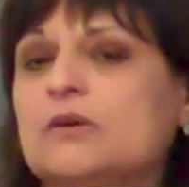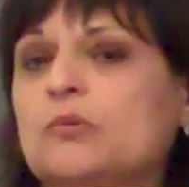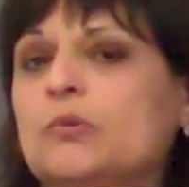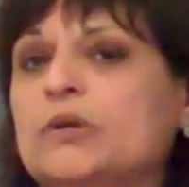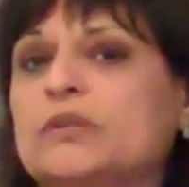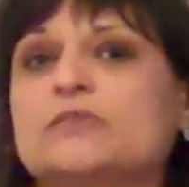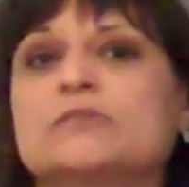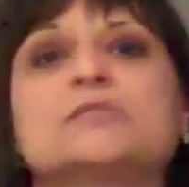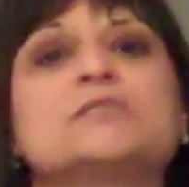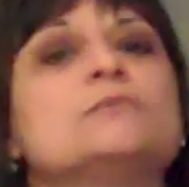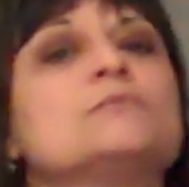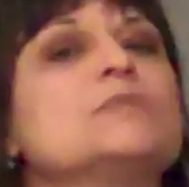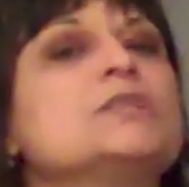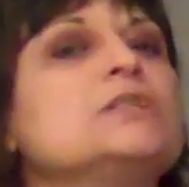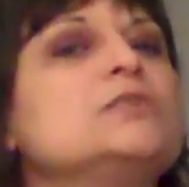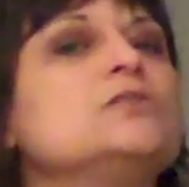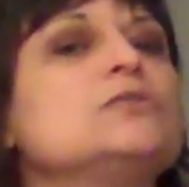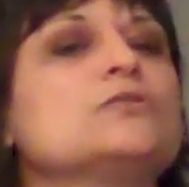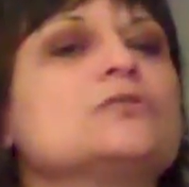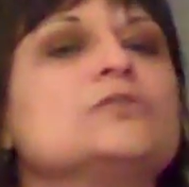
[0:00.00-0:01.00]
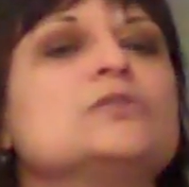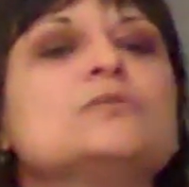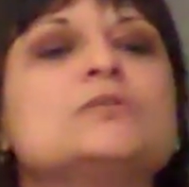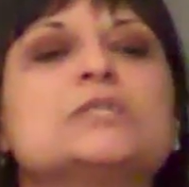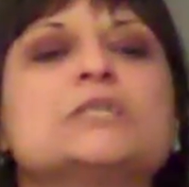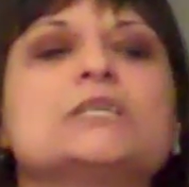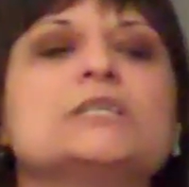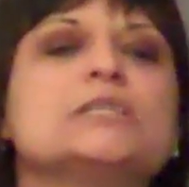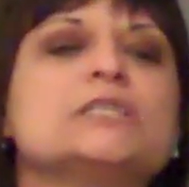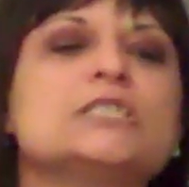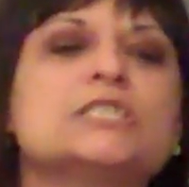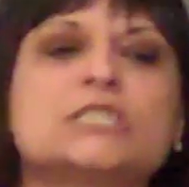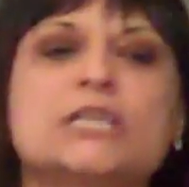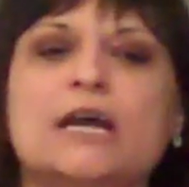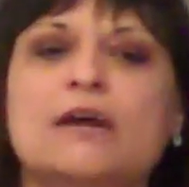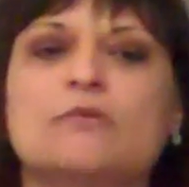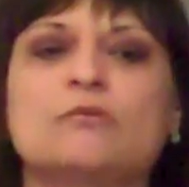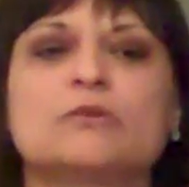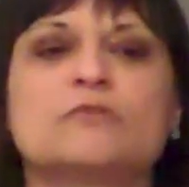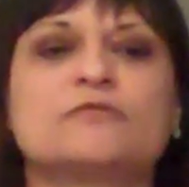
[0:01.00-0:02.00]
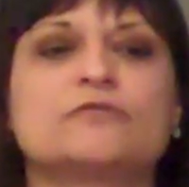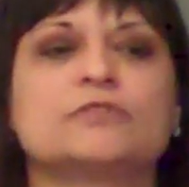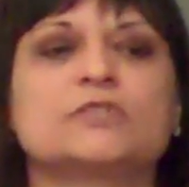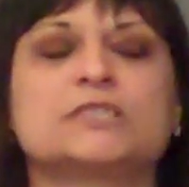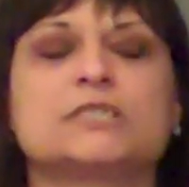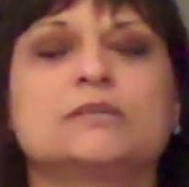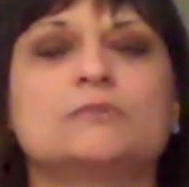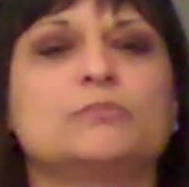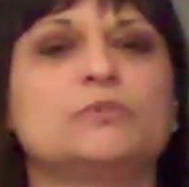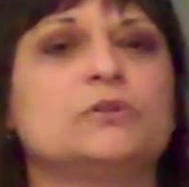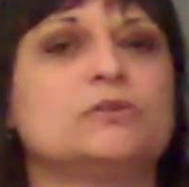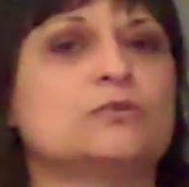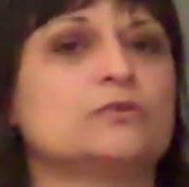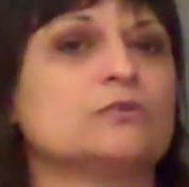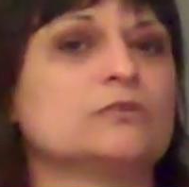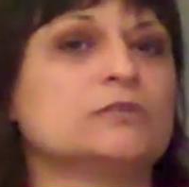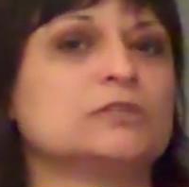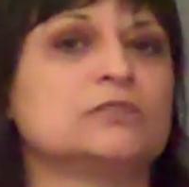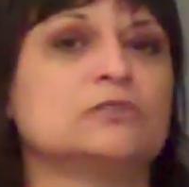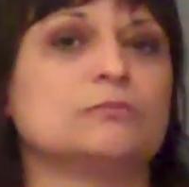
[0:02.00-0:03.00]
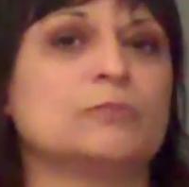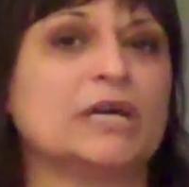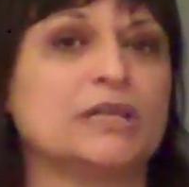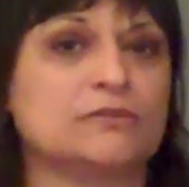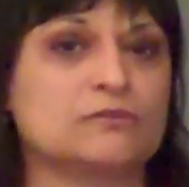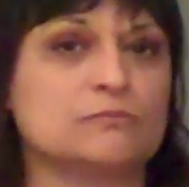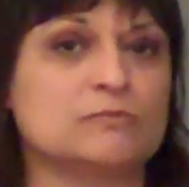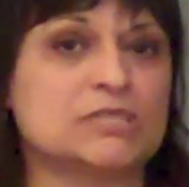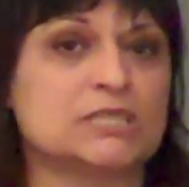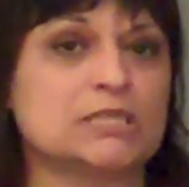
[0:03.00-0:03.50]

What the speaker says: Whether it's something you're using in the shower, for example, or in your bathroom